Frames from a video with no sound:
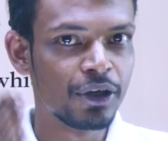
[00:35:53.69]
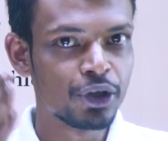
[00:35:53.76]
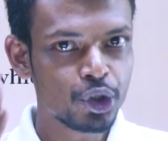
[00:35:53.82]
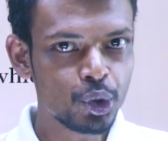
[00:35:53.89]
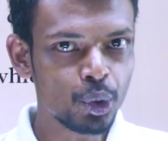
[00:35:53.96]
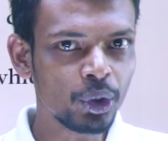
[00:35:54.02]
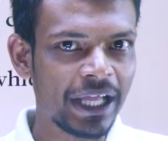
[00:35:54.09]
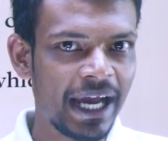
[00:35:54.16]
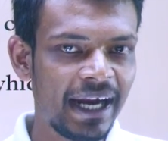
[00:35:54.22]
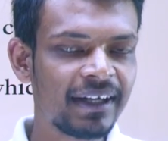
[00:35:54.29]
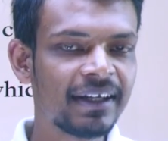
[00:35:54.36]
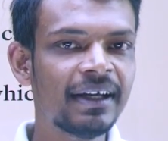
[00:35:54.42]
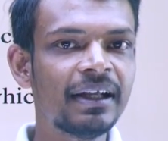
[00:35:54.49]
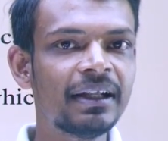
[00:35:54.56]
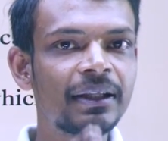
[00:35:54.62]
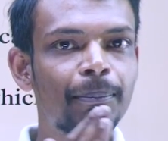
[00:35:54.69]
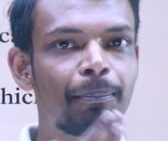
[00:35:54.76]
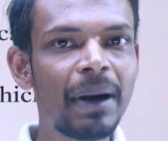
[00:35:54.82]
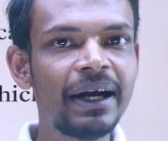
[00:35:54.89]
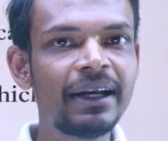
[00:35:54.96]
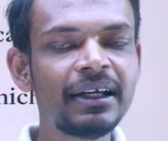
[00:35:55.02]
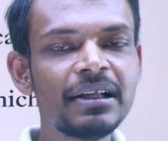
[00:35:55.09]
so that the
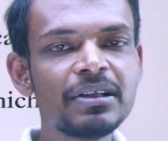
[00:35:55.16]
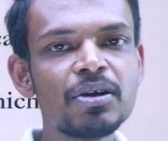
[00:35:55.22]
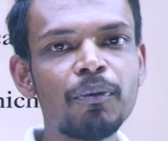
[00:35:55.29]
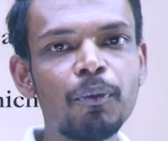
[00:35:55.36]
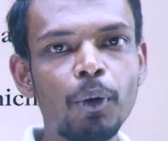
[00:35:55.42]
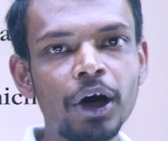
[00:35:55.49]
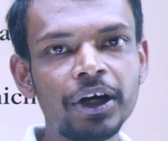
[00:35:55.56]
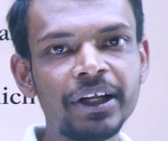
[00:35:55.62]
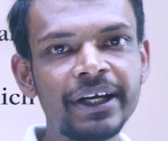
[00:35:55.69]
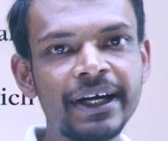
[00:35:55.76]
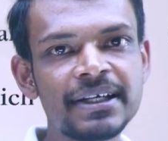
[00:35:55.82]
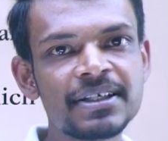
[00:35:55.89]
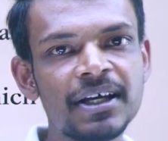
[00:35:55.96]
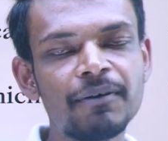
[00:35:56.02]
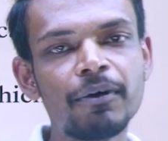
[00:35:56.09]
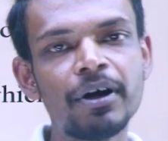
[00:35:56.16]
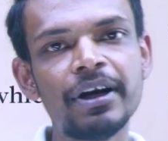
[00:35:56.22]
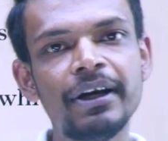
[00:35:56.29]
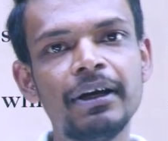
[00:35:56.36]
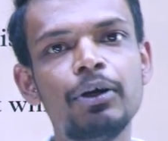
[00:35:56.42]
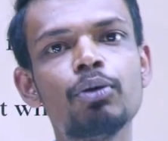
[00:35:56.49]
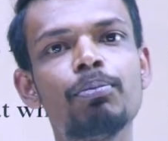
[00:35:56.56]
particles of water gets
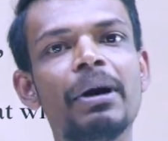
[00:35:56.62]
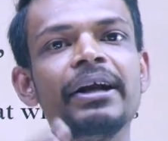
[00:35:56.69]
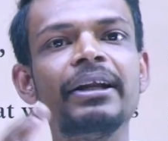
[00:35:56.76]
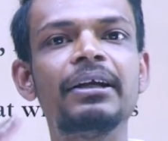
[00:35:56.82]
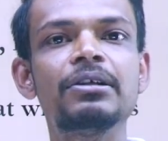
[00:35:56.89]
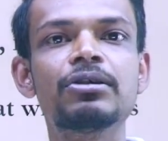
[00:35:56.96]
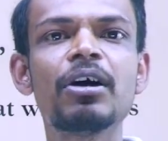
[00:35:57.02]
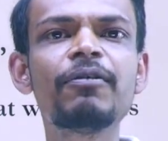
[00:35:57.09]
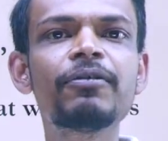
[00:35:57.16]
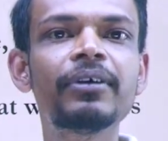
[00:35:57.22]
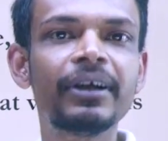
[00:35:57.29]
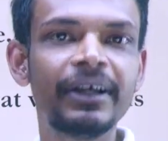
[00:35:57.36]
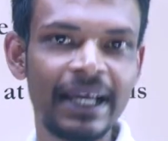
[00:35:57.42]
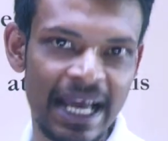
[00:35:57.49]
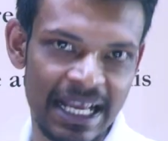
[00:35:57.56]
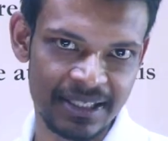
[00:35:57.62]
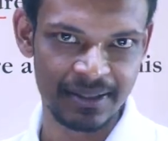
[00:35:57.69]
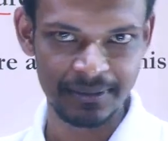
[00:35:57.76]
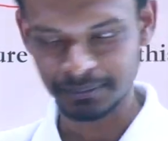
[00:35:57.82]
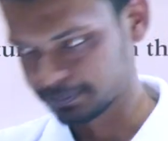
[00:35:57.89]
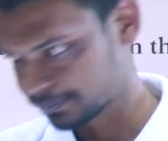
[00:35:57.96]
converted into particles of gas.